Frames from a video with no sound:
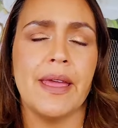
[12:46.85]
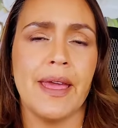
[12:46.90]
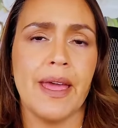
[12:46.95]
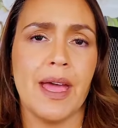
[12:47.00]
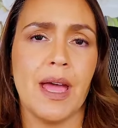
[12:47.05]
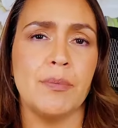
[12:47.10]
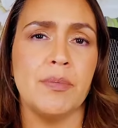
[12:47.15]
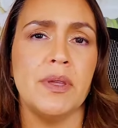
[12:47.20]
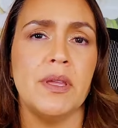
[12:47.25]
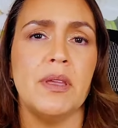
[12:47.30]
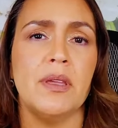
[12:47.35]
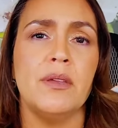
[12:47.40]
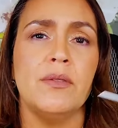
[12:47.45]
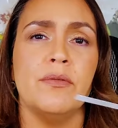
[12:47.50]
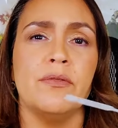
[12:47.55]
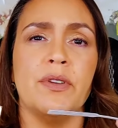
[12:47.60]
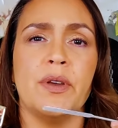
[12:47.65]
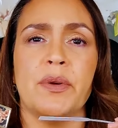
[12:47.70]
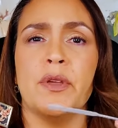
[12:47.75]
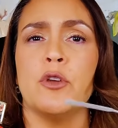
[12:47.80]
happy,
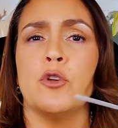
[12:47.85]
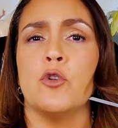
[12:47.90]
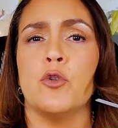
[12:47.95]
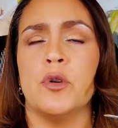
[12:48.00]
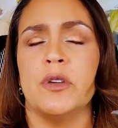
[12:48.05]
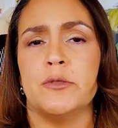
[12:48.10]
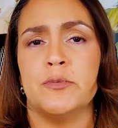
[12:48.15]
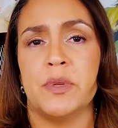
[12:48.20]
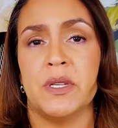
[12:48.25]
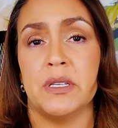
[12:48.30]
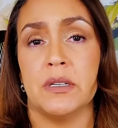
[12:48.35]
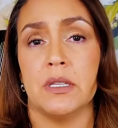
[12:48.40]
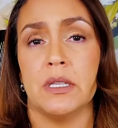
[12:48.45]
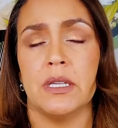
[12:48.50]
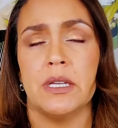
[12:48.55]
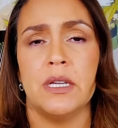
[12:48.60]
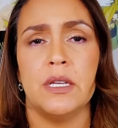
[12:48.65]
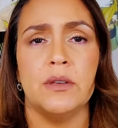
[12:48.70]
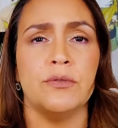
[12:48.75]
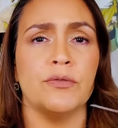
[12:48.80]
very crisp and
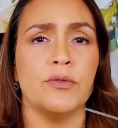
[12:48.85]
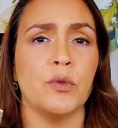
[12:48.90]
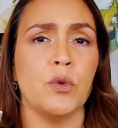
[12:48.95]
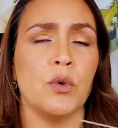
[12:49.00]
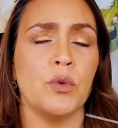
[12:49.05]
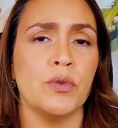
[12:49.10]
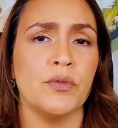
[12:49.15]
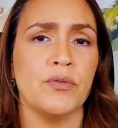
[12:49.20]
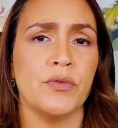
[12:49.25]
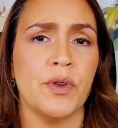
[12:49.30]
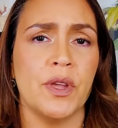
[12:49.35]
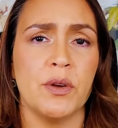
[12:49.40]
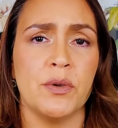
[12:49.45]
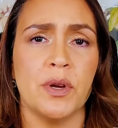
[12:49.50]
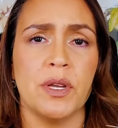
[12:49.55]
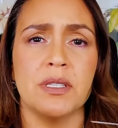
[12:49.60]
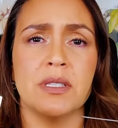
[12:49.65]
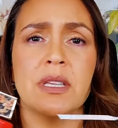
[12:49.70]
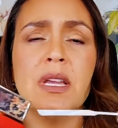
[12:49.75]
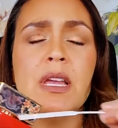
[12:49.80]
clean floral
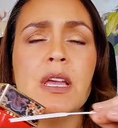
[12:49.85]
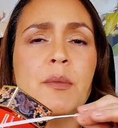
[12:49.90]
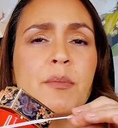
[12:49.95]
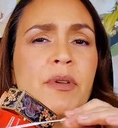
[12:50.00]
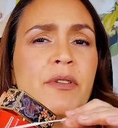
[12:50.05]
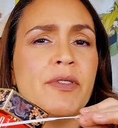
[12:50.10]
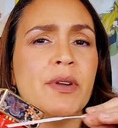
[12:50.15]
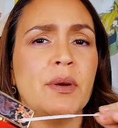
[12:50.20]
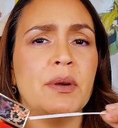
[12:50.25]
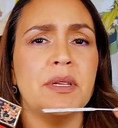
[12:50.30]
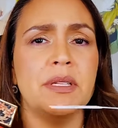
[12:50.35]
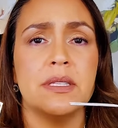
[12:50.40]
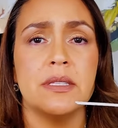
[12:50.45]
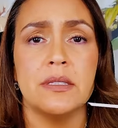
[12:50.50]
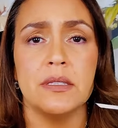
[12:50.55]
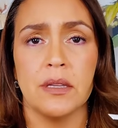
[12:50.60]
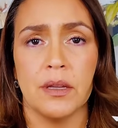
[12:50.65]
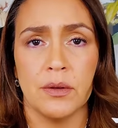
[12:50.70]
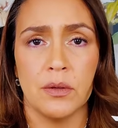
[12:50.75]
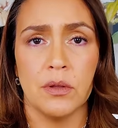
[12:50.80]
fragrance, but very
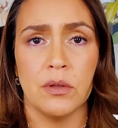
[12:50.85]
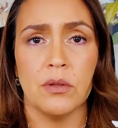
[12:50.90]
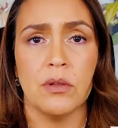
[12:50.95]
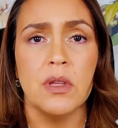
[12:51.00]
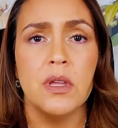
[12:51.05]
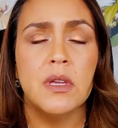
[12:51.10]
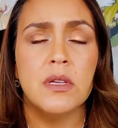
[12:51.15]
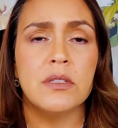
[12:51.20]
subtle.